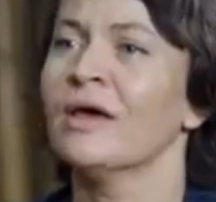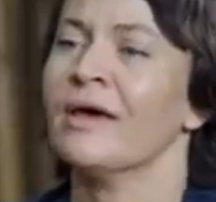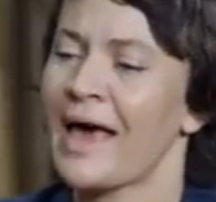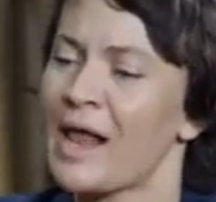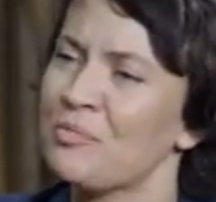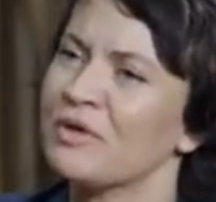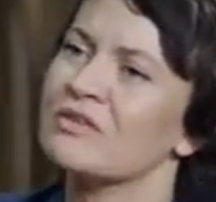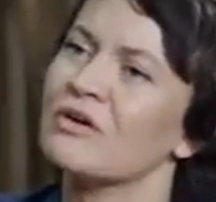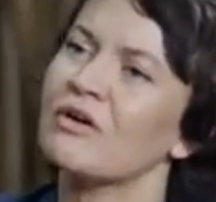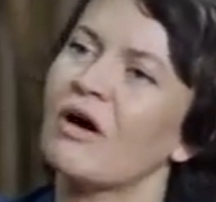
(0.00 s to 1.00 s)
helping
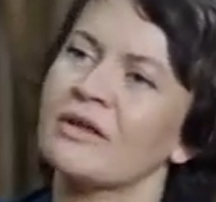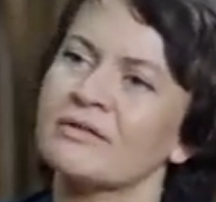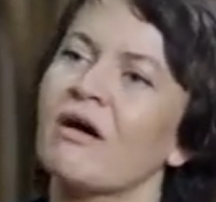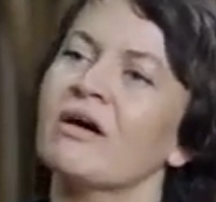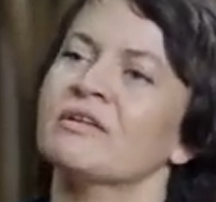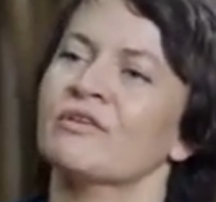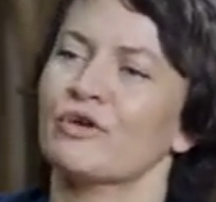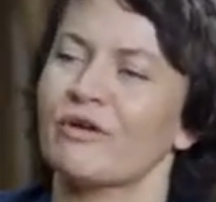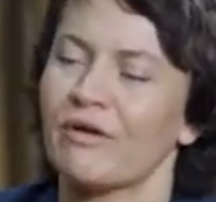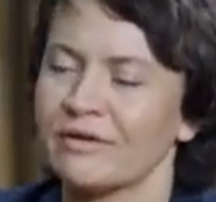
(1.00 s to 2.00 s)
the client, guiding the
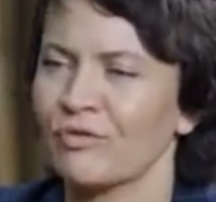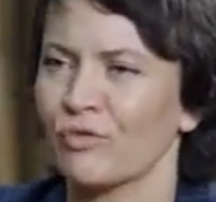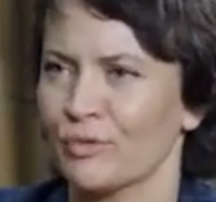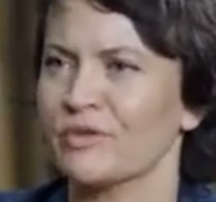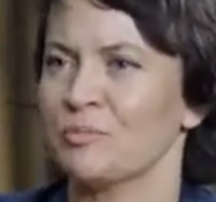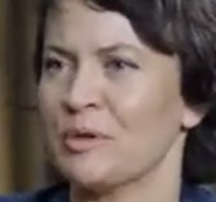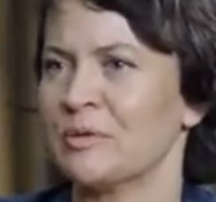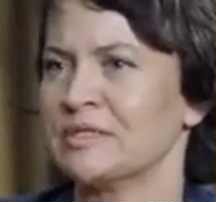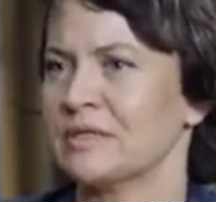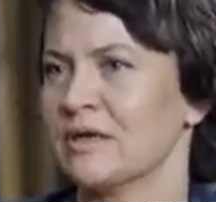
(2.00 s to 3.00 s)
client through the
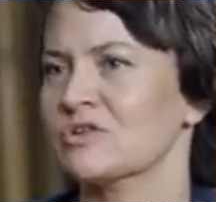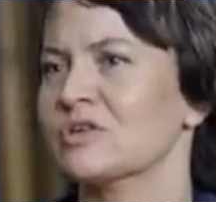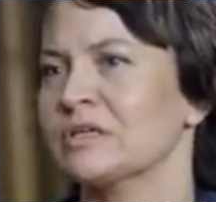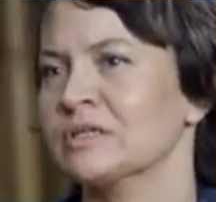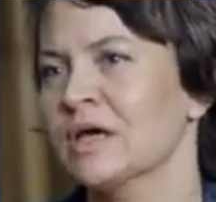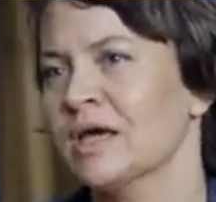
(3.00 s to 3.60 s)
implementation.